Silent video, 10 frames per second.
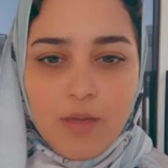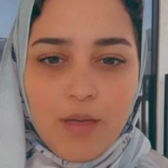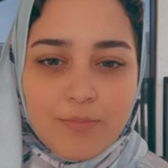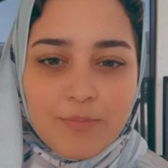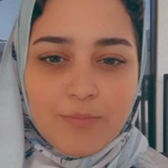
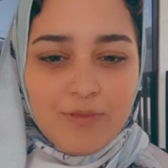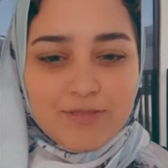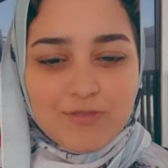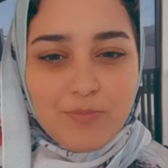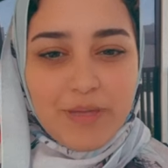I'm going
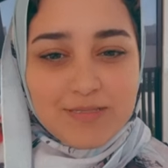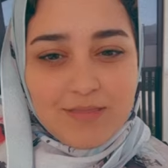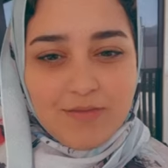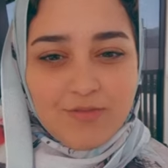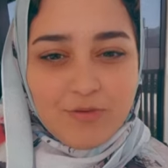to pass
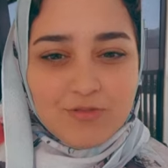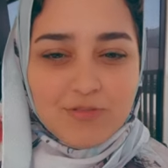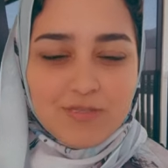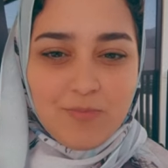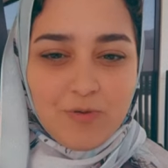the phone to
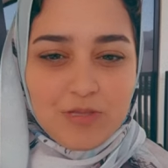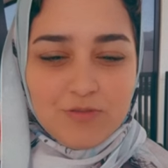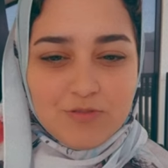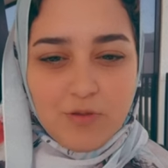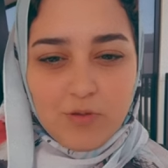someone
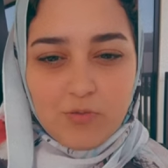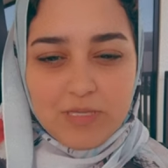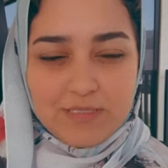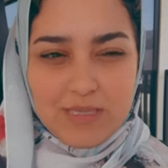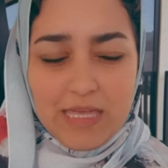who's
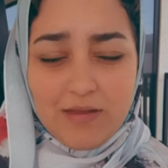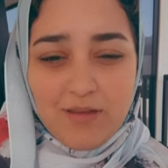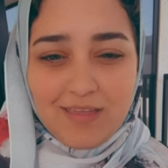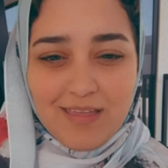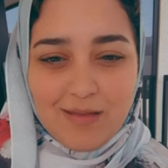always
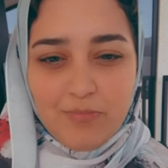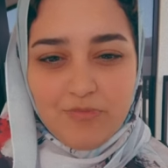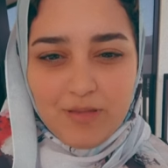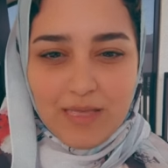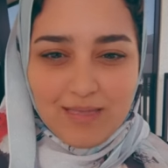caring,
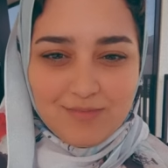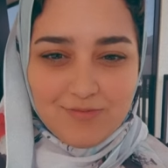helpful, and